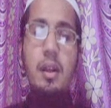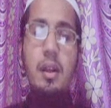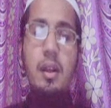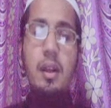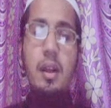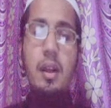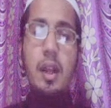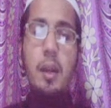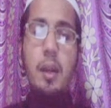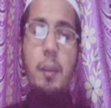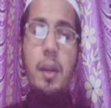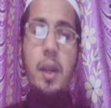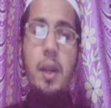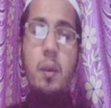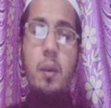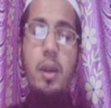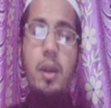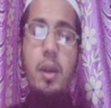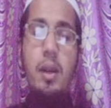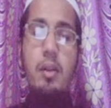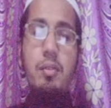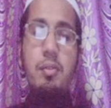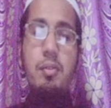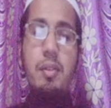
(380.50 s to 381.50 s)
in
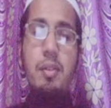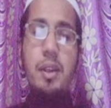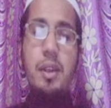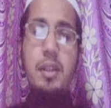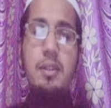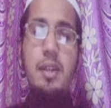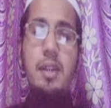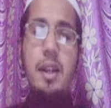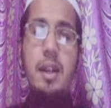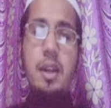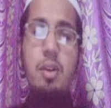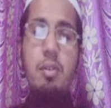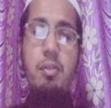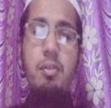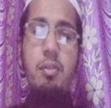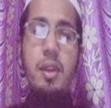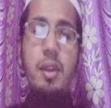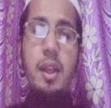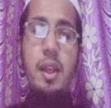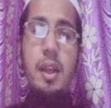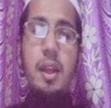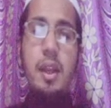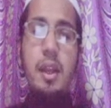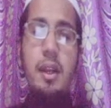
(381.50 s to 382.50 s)
between fixed end to
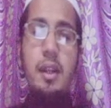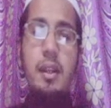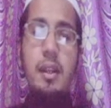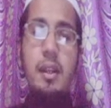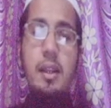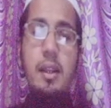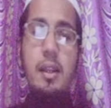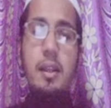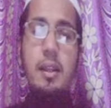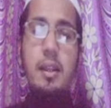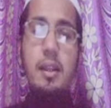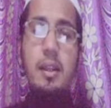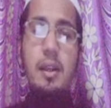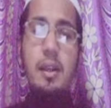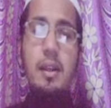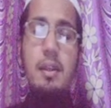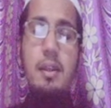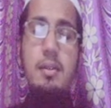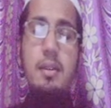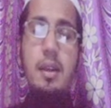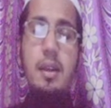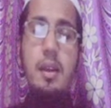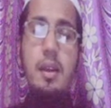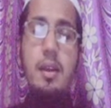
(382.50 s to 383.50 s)
free end there
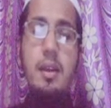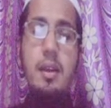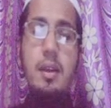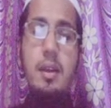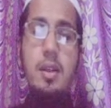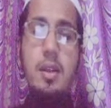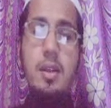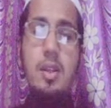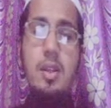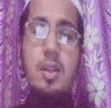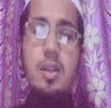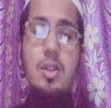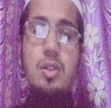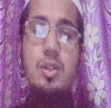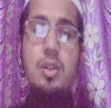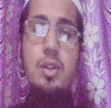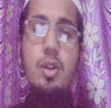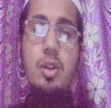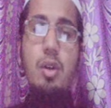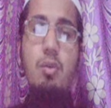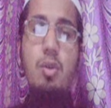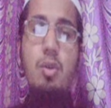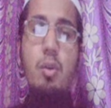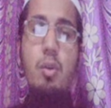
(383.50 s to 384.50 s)
is a
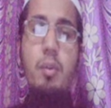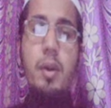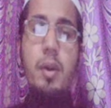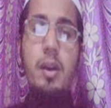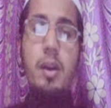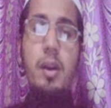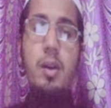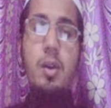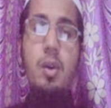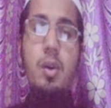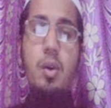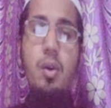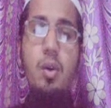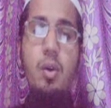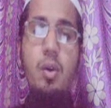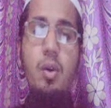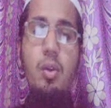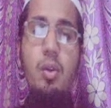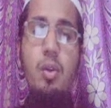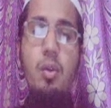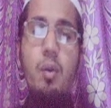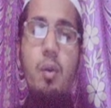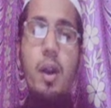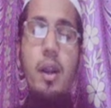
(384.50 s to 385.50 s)
zero moment.
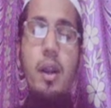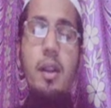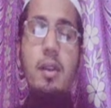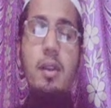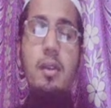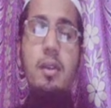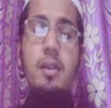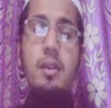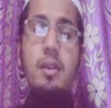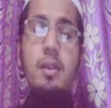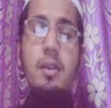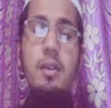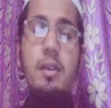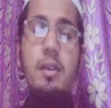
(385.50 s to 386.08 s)
Now, what is